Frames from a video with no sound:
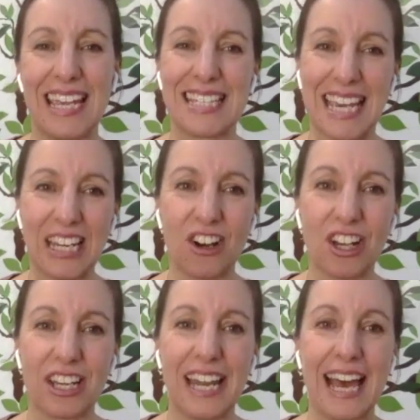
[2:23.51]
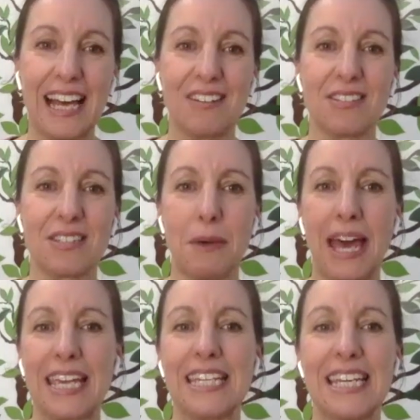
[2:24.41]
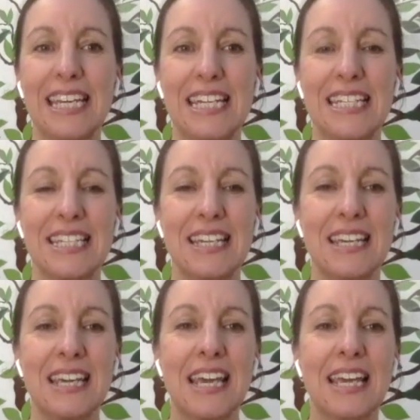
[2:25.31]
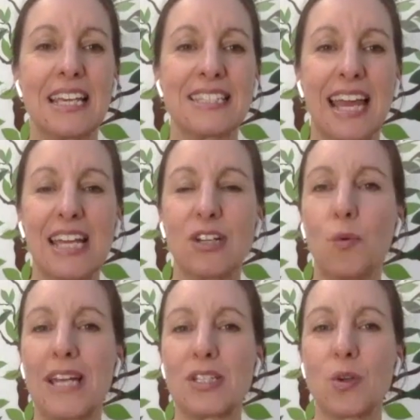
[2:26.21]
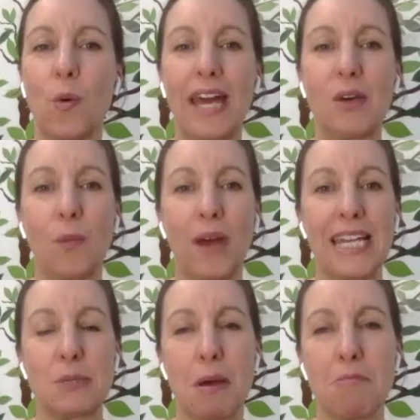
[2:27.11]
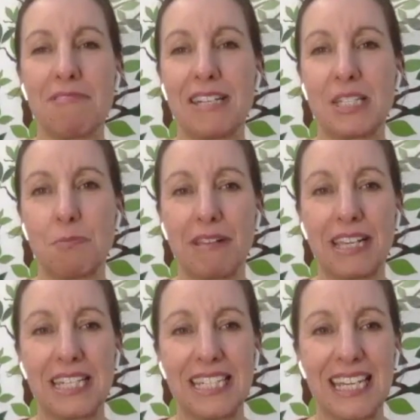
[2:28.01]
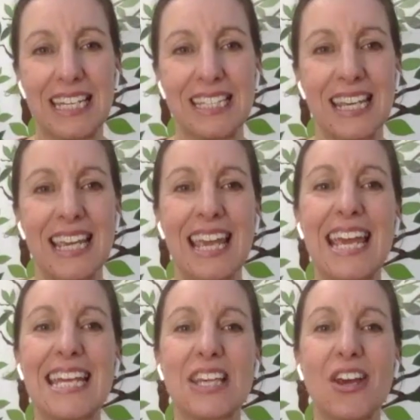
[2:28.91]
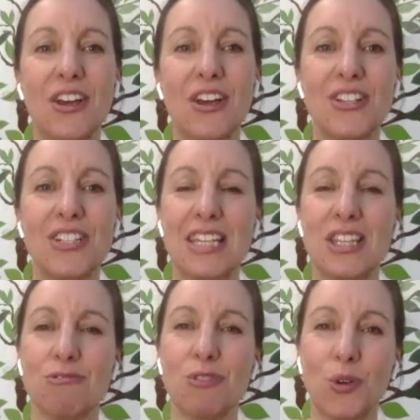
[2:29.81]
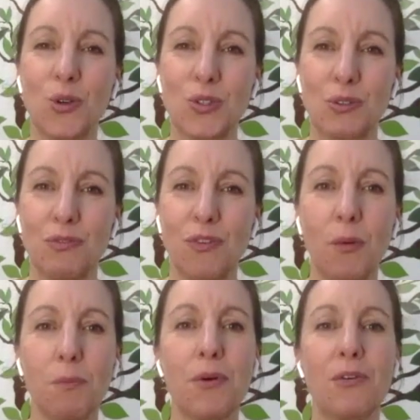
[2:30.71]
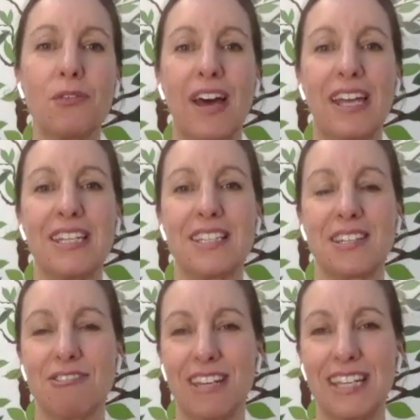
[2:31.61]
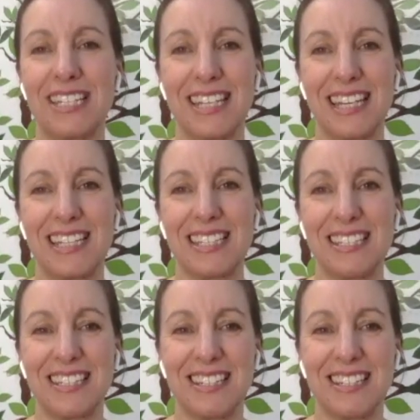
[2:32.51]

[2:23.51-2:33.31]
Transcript: It's in our canals, pioneers, cycleways, quiet ways, memories of brigadiers. It's heard in the roars of football fans and cricketers.